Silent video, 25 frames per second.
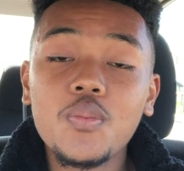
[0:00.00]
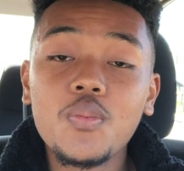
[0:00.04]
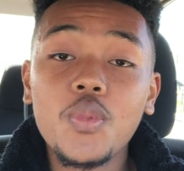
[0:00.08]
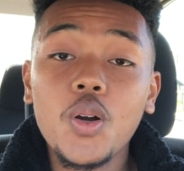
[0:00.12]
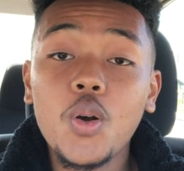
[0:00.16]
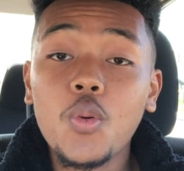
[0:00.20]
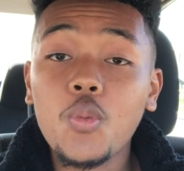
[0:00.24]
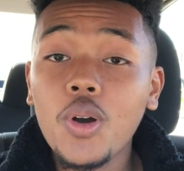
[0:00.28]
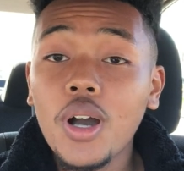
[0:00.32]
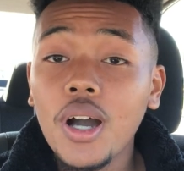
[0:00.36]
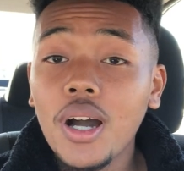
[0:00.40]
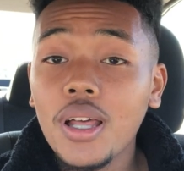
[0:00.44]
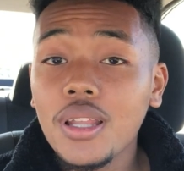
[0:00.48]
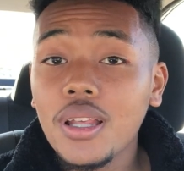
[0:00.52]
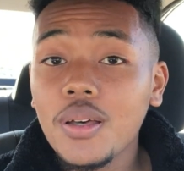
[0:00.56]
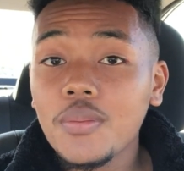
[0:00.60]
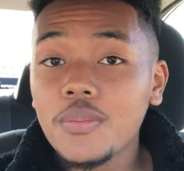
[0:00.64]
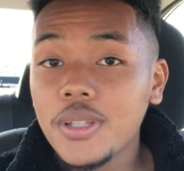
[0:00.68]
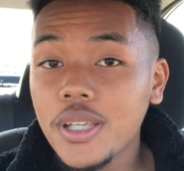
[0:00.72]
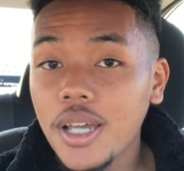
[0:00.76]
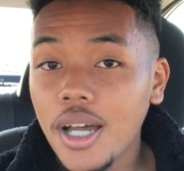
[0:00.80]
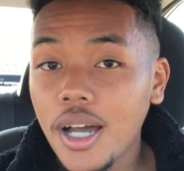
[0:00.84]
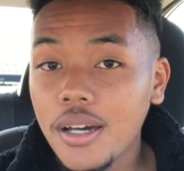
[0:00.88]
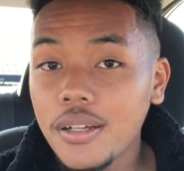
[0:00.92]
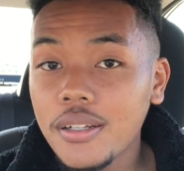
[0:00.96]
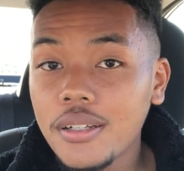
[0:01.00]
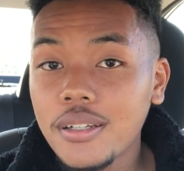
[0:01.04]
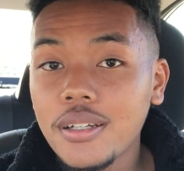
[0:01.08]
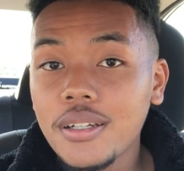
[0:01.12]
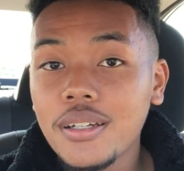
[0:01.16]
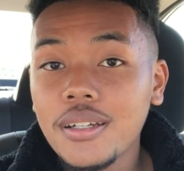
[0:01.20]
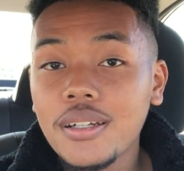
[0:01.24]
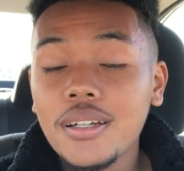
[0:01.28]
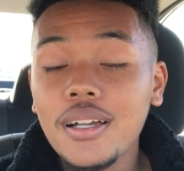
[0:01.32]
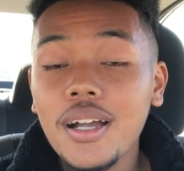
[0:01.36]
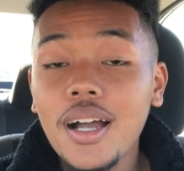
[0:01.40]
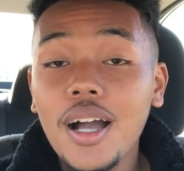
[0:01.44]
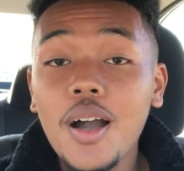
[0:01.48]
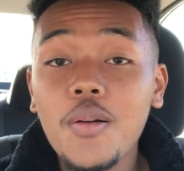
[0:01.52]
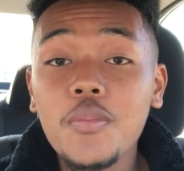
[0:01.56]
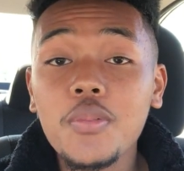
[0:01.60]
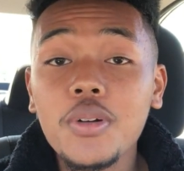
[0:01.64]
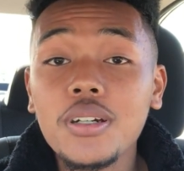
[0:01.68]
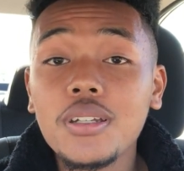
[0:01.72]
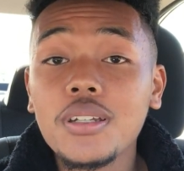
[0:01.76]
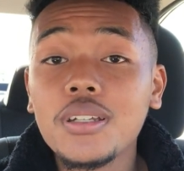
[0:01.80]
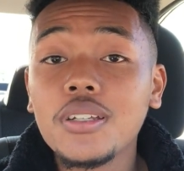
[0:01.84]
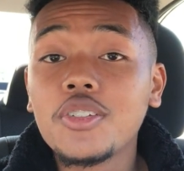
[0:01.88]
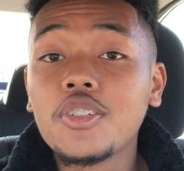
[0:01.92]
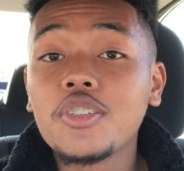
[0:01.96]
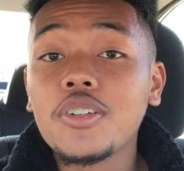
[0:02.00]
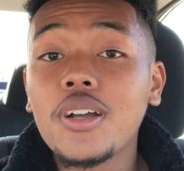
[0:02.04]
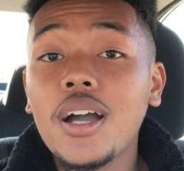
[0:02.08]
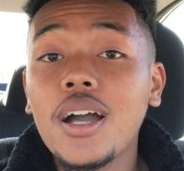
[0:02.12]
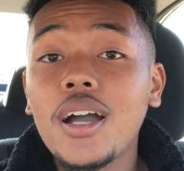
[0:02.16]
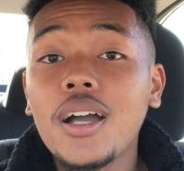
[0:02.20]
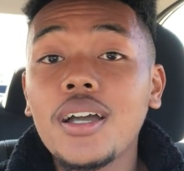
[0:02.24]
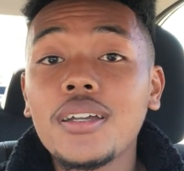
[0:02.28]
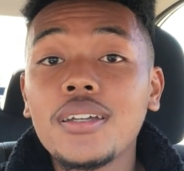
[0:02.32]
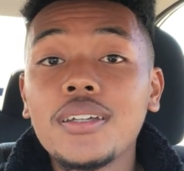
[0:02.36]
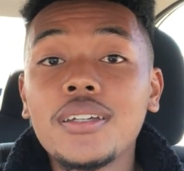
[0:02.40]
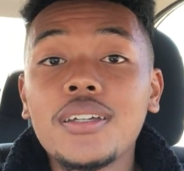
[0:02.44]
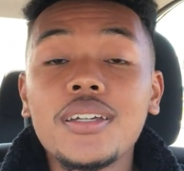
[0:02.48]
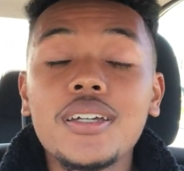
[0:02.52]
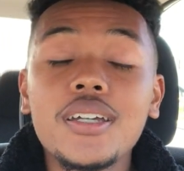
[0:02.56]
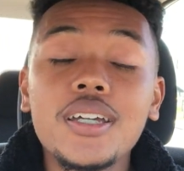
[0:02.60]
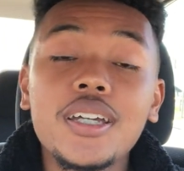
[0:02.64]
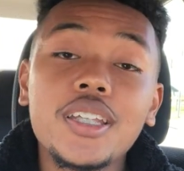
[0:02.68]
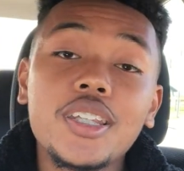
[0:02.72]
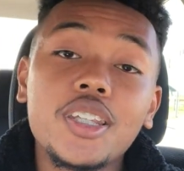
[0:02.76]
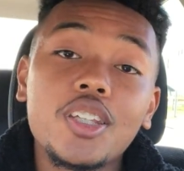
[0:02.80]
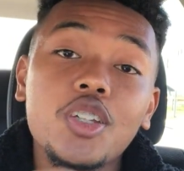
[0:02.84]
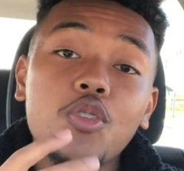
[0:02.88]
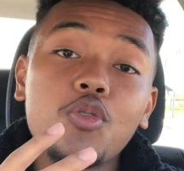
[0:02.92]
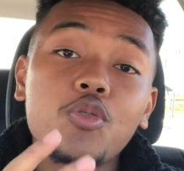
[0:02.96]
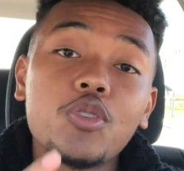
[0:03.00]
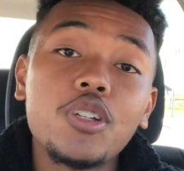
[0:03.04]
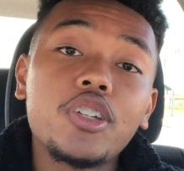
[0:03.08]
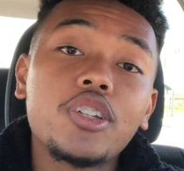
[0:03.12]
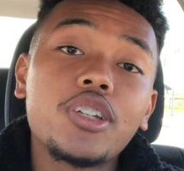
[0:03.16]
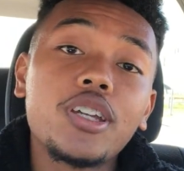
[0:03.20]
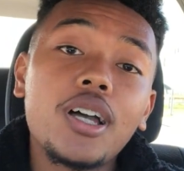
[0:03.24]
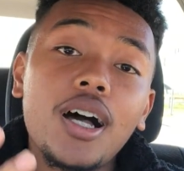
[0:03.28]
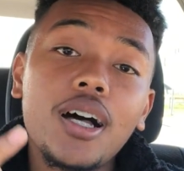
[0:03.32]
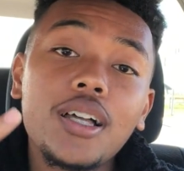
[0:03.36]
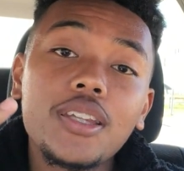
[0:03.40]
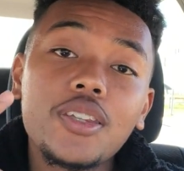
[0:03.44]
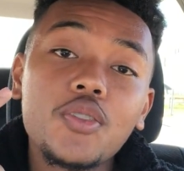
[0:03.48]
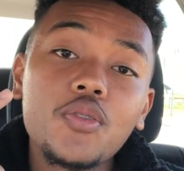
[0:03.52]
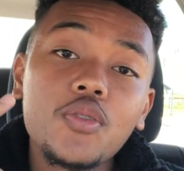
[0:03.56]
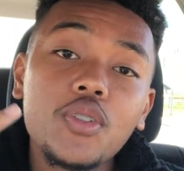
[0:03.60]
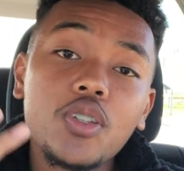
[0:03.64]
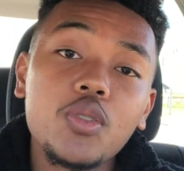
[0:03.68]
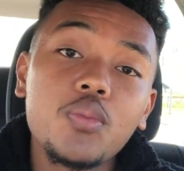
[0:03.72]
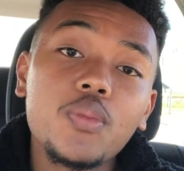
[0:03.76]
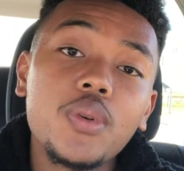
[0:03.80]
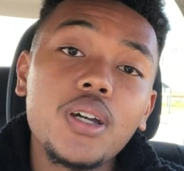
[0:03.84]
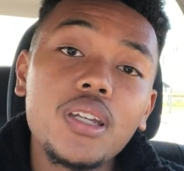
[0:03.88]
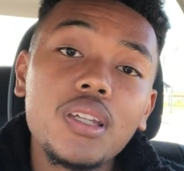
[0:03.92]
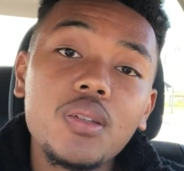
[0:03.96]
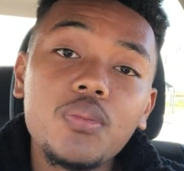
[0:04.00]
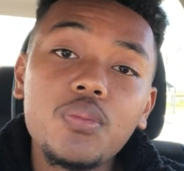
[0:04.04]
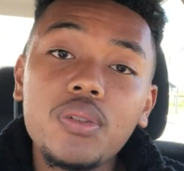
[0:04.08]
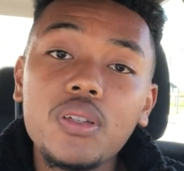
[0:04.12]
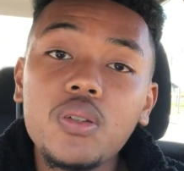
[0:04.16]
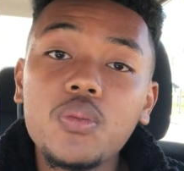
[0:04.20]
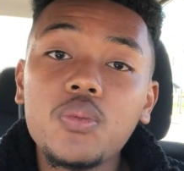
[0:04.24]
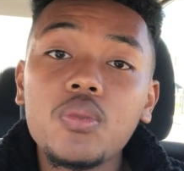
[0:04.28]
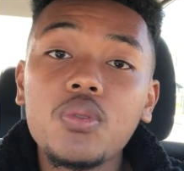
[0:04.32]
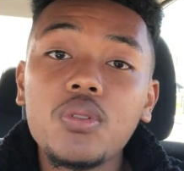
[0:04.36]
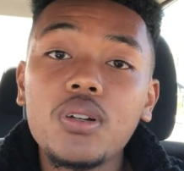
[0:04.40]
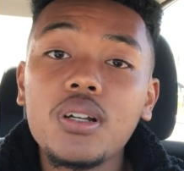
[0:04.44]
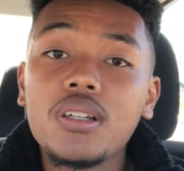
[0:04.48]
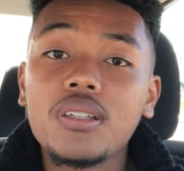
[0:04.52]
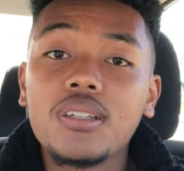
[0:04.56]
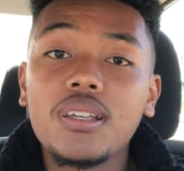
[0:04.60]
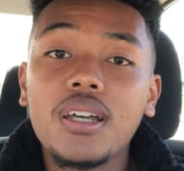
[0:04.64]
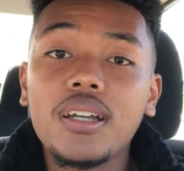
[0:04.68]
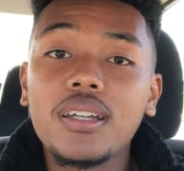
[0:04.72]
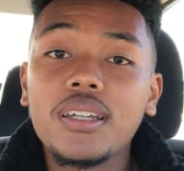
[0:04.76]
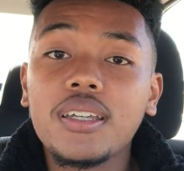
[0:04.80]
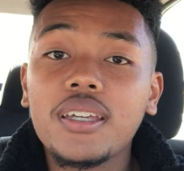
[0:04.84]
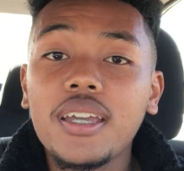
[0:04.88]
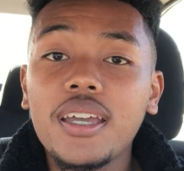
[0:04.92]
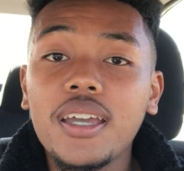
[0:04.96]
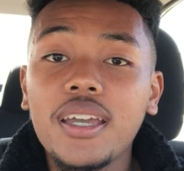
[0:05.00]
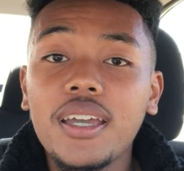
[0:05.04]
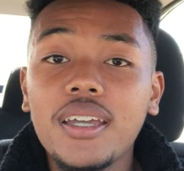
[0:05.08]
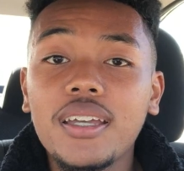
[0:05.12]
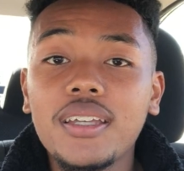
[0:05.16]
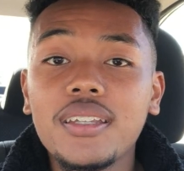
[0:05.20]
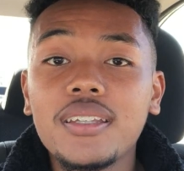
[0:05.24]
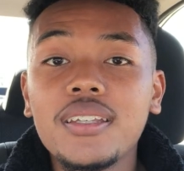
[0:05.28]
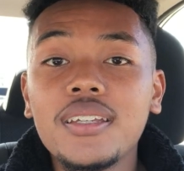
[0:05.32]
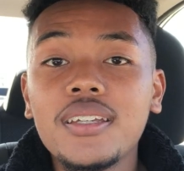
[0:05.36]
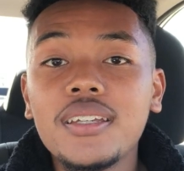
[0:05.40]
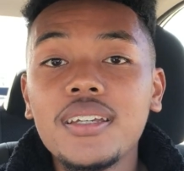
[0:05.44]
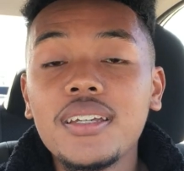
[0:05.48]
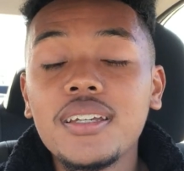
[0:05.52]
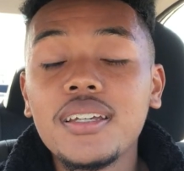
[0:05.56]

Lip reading: But while I'm down here, I'm gonna try to reach out to as many people as I can